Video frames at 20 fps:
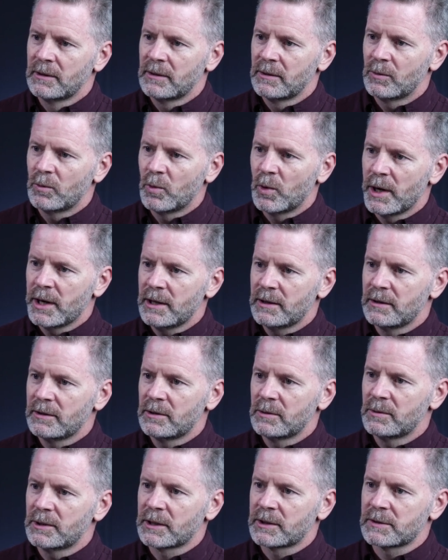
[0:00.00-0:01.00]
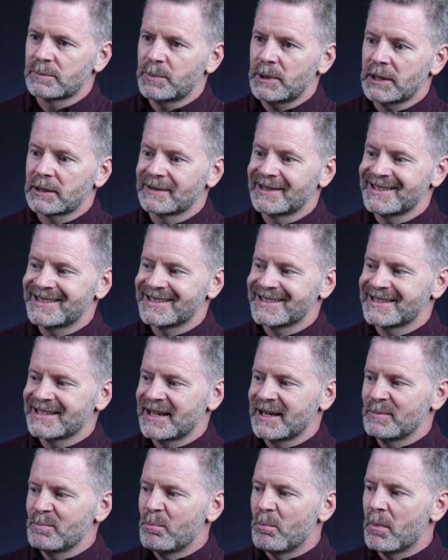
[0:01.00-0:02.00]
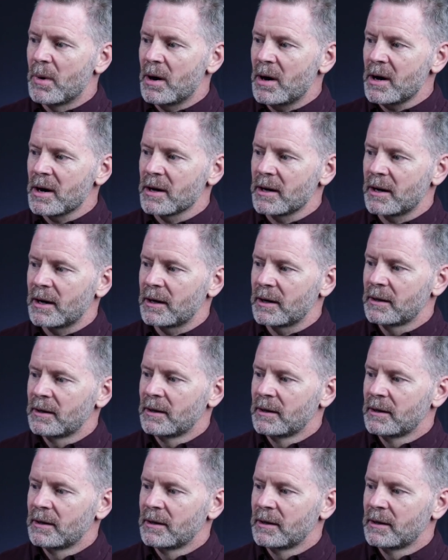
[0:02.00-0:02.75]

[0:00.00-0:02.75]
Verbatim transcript: way that you would expect. This is a mark